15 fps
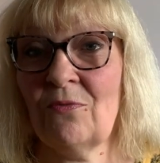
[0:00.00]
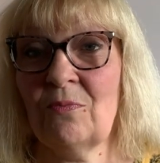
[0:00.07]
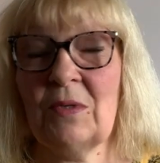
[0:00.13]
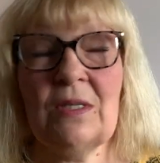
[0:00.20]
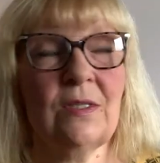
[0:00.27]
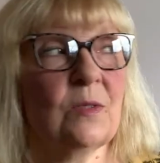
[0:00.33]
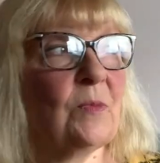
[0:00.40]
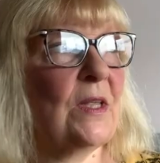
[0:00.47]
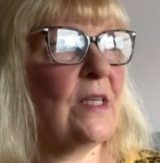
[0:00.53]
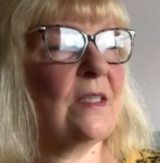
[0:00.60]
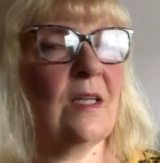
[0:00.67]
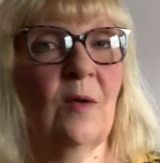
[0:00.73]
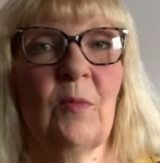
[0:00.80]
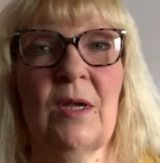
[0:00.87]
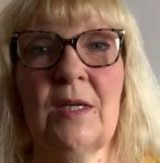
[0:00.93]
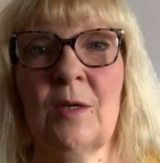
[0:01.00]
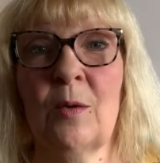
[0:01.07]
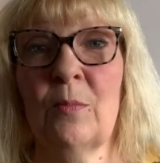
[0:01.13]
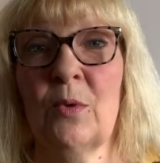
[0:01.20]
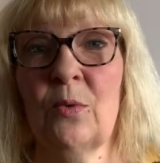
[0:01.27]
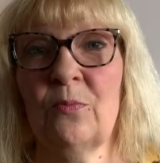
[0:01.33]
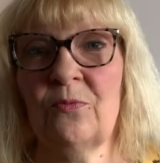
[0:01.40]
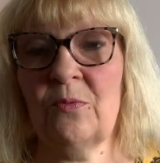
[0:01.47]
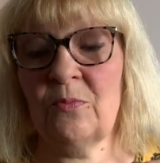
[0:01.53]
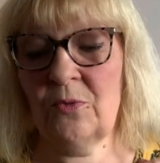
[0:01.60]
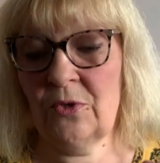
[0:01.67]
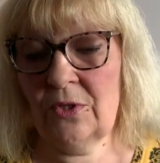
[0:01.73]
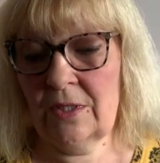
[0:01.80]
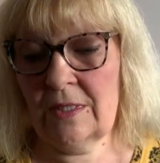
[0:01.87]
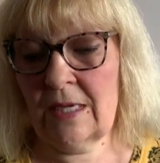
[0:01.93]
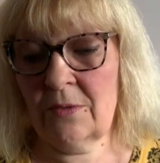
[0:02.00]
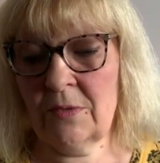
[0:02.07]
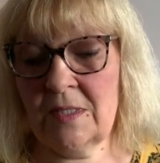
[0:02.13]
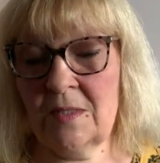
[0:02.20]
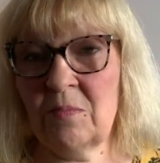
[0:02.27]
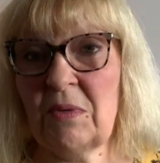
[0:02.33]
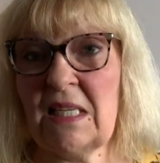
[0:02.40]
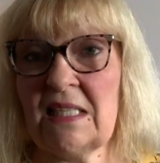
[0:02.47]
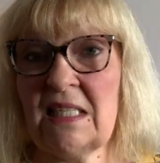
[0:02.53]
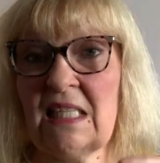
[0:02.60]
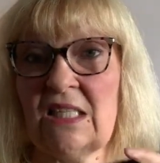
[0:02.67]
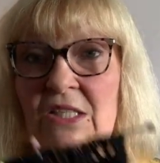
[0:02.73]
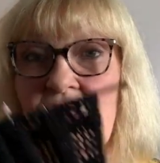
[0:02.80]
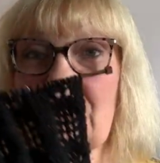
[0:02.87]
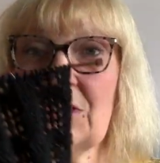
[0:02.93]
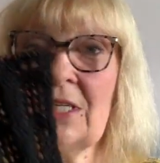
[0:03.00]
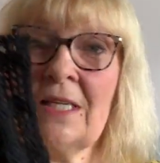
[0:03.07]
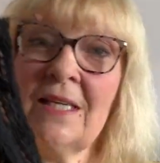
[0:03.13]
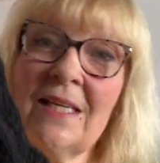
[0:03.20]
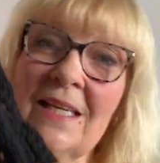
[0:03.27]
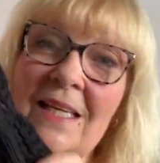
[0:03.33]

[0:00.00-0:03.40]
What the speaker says: because by the time I come home from work now, it's a bit dingy.